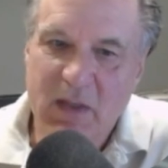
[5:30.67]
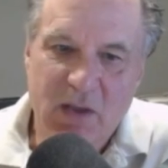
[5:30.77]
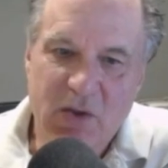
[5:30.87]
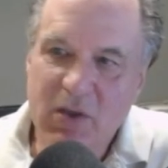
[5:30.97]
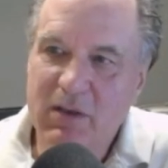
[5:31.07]

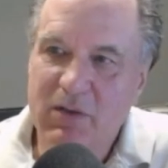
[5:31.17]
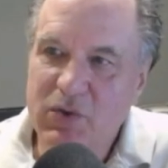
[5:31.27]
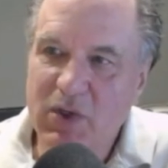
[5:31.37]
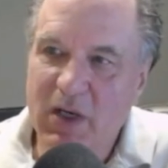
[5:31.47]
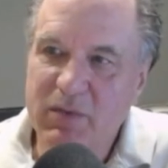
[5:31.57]
good
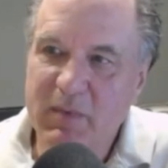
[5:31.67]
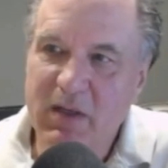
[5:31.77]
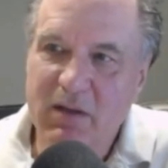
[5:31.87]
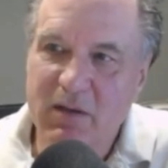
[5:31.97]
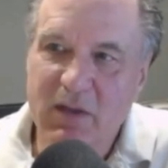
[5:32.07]

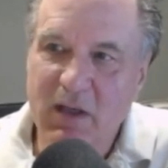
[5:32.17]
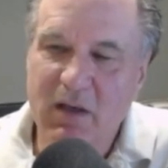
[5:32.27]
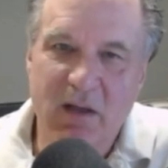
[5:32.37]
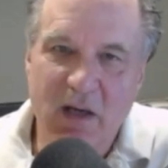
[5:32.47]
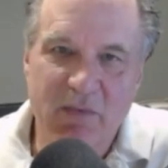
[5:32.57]
judgment and
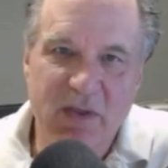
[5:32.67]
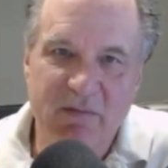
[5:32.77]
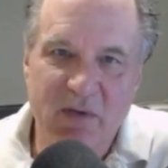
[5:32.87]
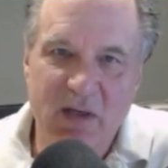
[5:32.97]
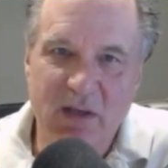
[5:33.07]
thinking that was
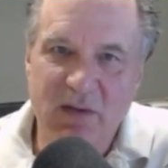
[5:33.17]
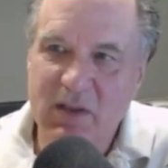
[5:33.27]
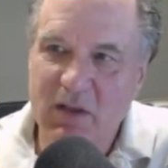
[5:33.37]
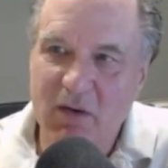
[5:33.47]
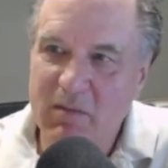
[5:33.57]
even necessary.